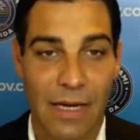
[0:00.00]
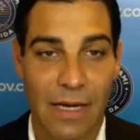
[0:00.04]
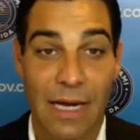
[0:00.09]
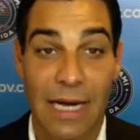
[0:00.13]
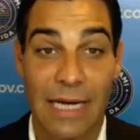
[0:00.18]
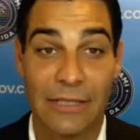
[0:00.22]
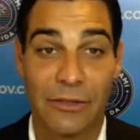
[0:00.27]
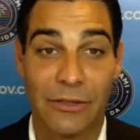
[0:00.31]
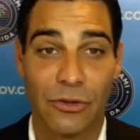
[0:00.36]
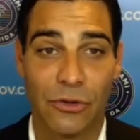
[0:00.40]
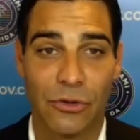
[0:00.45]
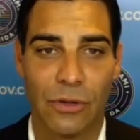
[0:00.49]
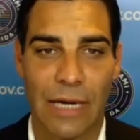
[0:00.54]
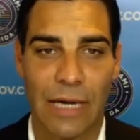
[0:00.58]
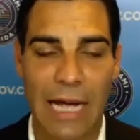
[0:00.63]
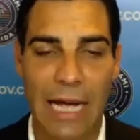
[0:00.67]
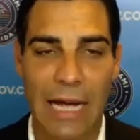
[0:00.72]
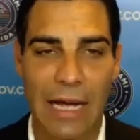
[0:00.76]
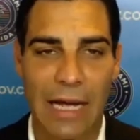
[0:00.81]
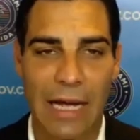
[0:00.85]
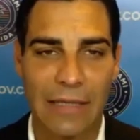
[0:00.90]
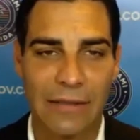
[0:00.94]
I do.
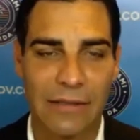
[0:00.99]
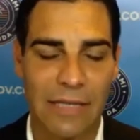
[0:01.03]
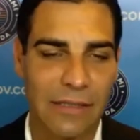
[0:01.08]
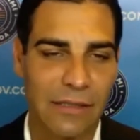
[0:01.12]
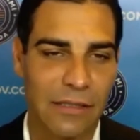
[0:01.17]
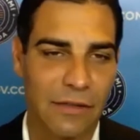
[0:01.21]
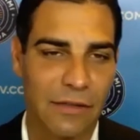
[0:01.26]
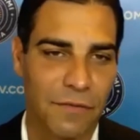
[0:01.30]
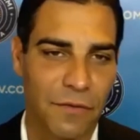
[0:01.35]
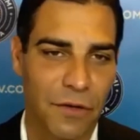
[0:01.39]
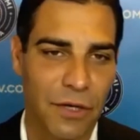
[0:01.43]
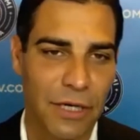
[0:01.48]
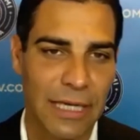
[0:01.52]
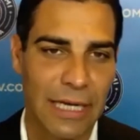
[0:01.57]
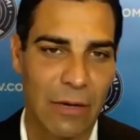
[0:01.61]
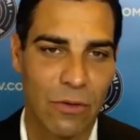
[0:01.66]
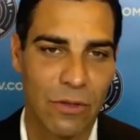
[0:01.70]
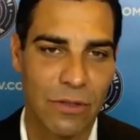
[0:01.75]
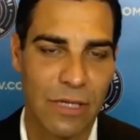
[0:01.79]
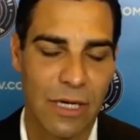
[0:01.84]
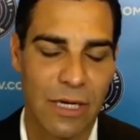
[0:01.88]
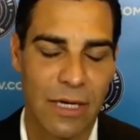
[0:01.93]
It's actually funny. I
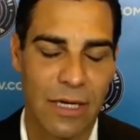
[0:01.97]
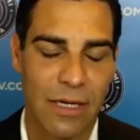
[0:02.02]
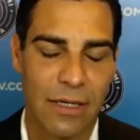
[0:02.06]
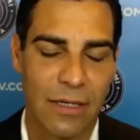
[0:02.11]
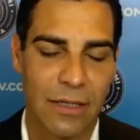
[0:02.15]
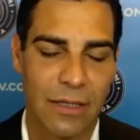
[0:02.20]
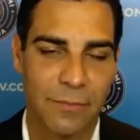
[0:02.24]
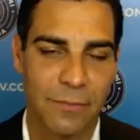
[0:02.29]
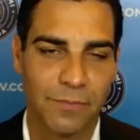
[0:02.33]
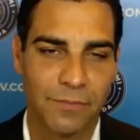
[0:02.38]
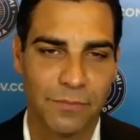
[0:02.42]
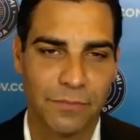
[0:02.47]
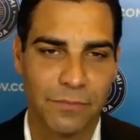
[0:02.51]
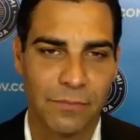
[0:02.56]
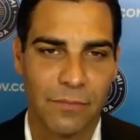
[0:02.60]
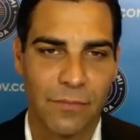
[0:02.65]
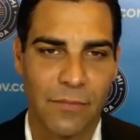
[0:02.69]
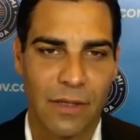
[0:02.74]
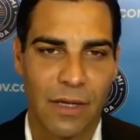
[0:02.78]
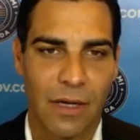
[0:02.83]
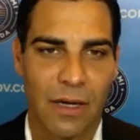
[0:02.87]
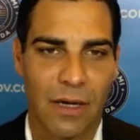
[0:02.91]
was on
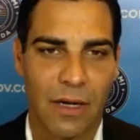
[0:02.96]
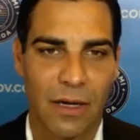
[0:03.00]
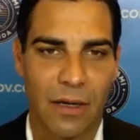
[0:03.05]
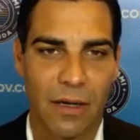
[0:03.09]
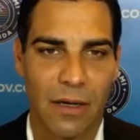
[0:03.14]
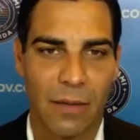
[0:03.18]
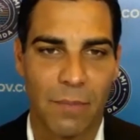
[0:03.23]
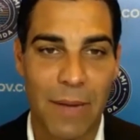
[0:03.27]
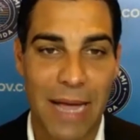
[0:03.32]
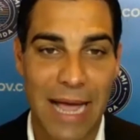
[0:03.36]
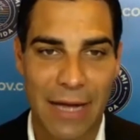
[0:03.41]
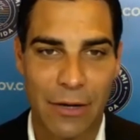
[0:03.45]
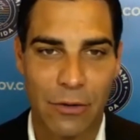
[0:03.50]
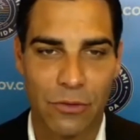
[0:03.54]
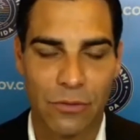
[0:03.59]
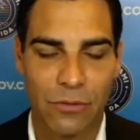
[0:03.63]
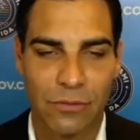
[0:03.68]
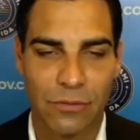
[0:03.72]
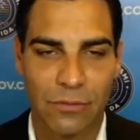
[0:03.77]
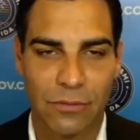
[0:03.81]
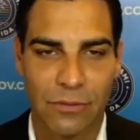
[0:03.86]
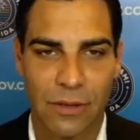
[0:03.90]
a
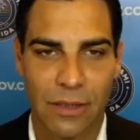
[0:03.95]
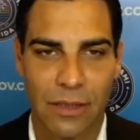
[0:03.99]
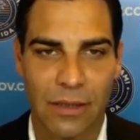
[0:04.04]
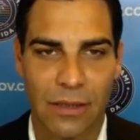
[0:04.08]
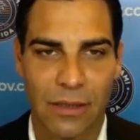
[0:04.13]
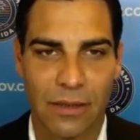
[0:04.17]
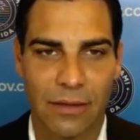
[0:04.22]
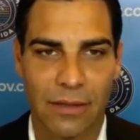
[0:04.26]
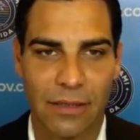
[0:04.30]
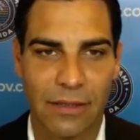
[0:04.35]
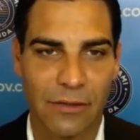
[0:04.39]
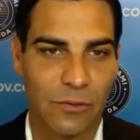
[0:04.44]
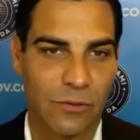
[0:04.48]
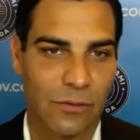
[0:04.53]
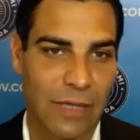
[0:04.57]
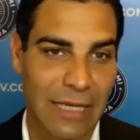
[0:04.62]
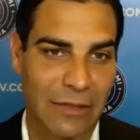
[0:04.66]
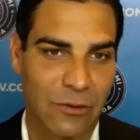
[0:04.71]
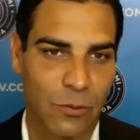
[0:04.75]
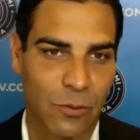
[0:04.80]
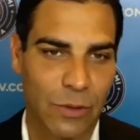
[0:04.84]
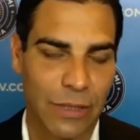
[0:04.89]
panel this
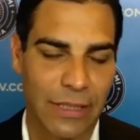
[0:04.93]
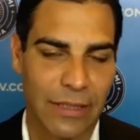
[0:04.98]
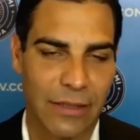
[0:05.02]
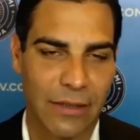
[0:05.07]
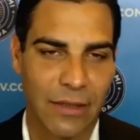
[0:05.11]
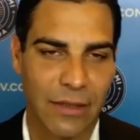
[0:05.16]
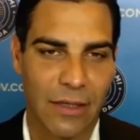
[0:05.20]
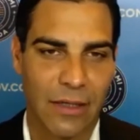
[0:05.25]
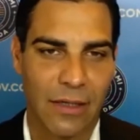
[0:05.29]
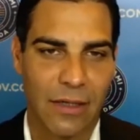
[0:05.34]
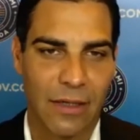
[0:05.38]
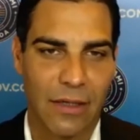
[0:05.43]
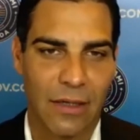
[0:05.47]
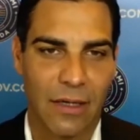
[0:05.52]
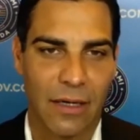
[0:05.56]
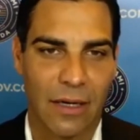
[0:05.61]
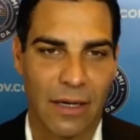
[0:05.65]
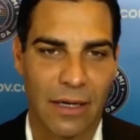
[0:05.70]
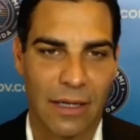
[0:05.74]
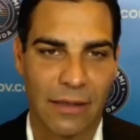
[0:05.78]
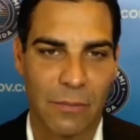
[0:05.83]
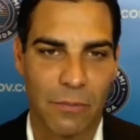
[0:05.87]
last week
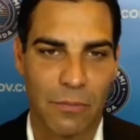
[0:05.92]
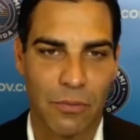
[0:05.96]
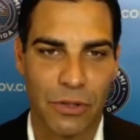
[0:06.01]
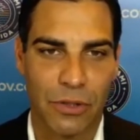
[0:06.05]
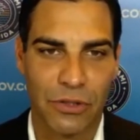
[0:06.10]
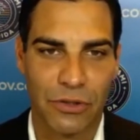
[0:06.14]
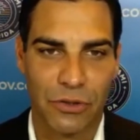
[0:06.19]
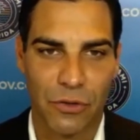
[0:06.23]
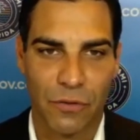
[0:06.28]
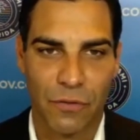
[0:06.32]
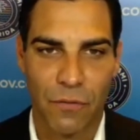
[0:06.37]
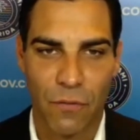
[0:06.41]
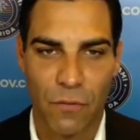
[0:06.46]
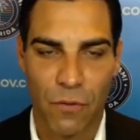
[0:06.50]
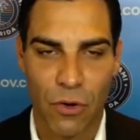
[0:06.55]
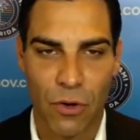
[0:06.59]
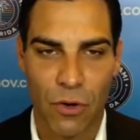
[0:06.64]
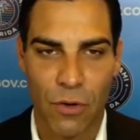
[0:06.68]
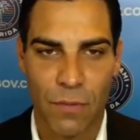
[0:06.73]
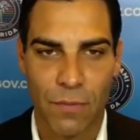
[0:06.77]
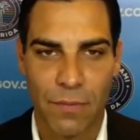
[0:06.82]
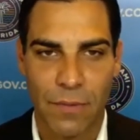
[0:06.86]
at the Pritzker
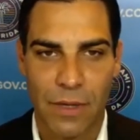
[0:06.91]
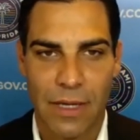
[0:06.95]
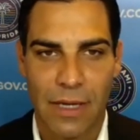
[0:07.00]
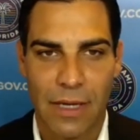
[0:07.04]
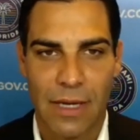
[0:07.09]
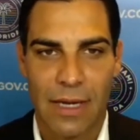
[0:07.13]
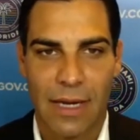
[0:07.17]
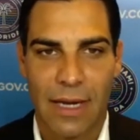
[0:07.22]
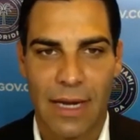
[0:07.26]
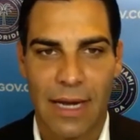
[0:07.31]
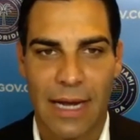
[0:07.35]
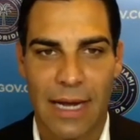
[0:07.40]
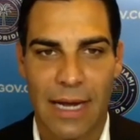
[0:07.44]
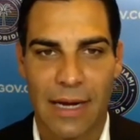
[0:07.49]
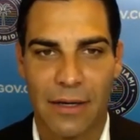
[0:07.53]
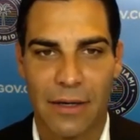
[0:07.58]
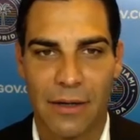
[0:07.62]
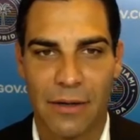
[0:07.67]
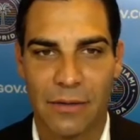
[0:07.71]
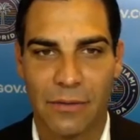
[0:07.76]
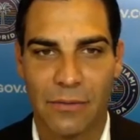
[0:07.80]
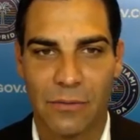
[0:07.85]
Forum, and
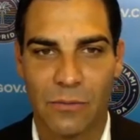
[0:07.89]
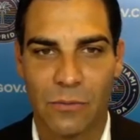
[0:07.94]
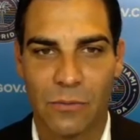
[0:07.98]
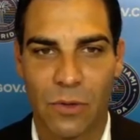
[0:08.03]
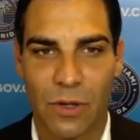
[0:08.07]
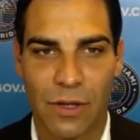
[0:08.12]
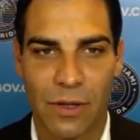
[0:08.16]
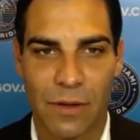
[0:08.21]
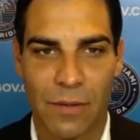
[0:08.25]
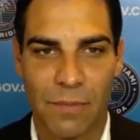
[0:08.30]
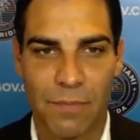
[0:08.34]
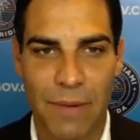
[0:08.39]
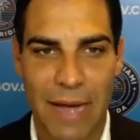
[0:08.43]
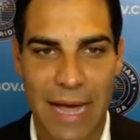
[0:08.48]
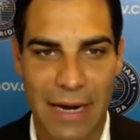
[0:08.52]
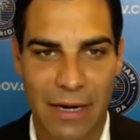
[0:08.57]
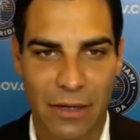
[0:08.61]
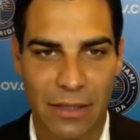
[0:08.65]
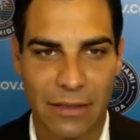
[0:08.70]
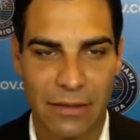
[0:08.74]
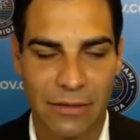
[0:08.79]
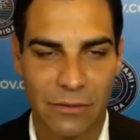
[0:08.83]
one of the
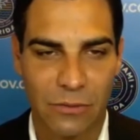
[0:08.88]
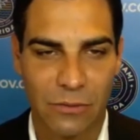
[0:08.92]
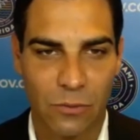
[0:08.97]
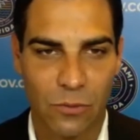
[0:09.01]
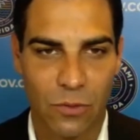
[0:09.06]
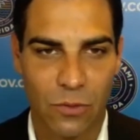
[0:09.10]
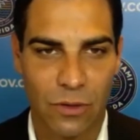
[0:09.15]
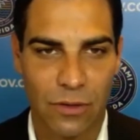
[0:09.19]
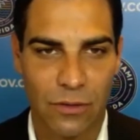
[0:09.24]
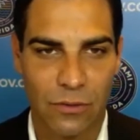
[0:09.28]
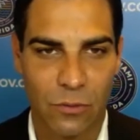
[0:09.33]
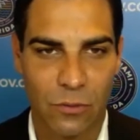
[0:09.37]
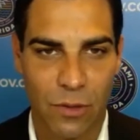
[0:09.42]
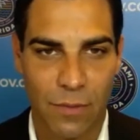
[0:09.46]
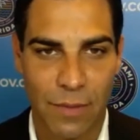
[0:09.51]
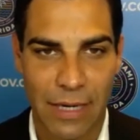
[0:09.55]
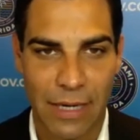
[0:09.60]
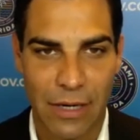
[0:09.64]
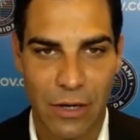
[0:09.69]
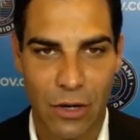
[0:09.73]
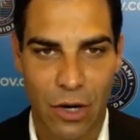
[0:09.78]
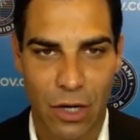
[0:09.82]
panelists was one of
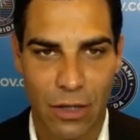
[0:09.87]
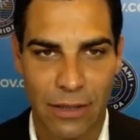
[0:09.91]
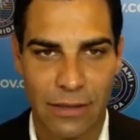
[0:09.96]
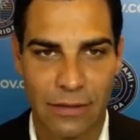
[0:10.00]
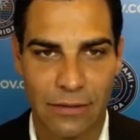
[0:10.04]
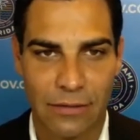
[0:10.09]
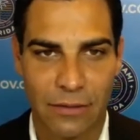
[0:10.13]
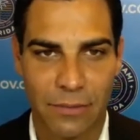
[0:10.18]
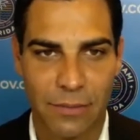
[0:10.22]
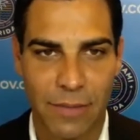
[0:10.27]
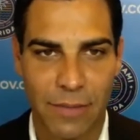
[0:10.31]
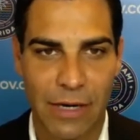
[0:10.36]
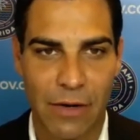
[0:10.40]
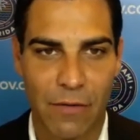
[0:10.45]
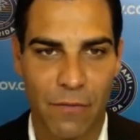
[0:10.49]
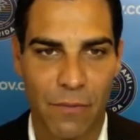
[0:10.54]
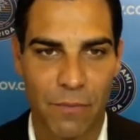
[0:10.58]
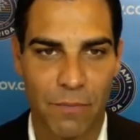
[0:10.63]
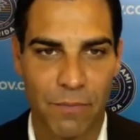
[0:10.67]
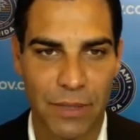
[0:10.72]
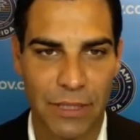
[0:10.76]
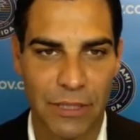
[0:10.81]
my colleagues, the mayor
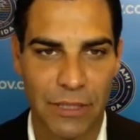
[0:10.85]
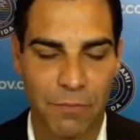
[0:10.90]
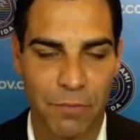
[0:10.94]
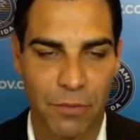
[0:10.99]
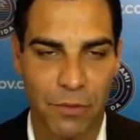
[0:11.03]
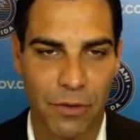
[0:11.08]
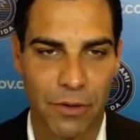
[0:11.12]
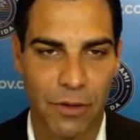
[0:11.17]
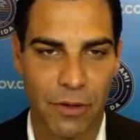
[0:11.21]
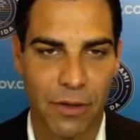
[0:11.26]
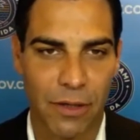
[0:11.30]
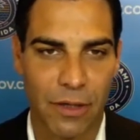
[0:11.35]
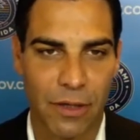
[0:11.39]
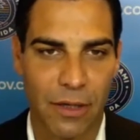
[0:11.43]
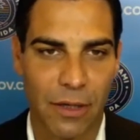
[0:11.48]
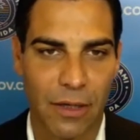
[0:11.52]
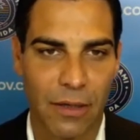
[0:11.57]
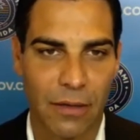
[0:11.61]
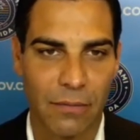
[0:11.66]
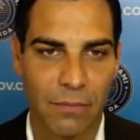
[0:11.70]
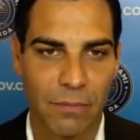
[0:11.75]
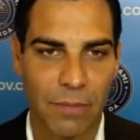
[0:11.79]
from Pittsburgh,
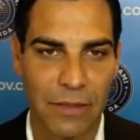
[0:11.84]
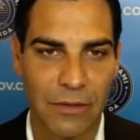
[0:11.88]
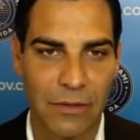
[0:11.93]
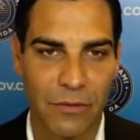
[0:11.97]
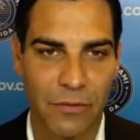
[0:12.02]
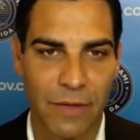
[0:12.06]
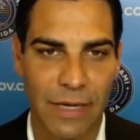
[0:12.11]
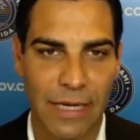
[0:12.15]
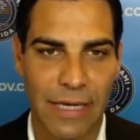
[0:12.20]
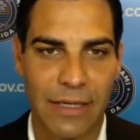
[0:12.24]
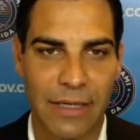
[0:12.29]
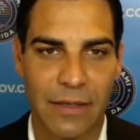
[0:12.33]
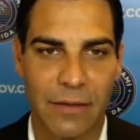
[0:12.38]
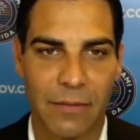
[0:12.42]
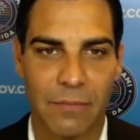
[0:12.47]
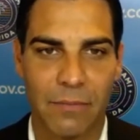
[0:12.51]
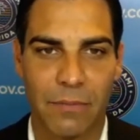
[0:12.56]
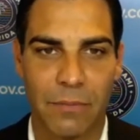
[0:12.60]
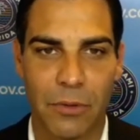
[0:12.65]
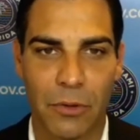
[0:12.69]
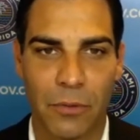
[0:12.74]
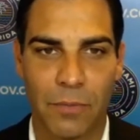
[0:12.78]
Pennsylvania,
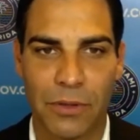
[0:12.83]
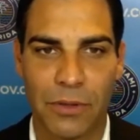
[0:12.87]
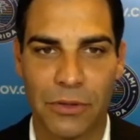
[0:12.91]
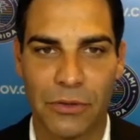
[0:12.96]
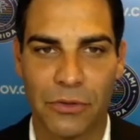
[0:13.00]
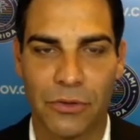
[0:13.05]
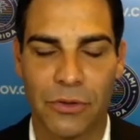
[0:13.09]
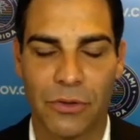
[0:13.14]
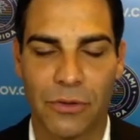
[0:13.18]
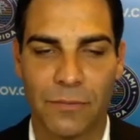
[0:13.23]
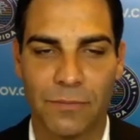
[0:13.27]
Bill Peduto.